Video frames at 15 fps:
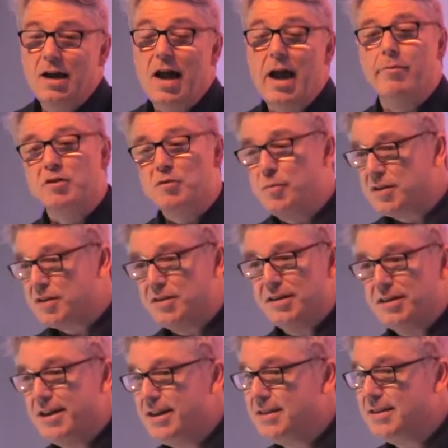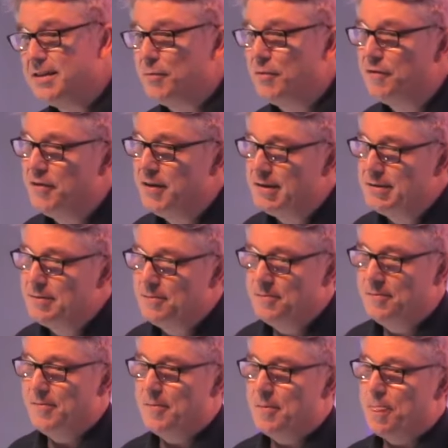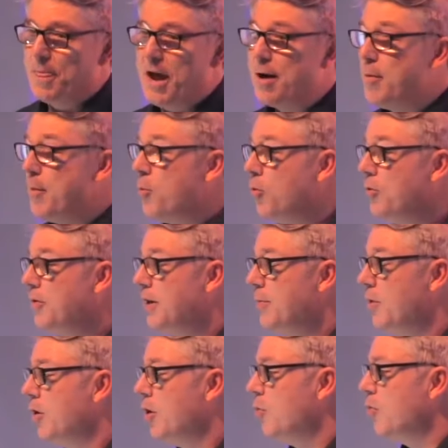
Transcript: I was missing the daisies at my feet. I remember one day being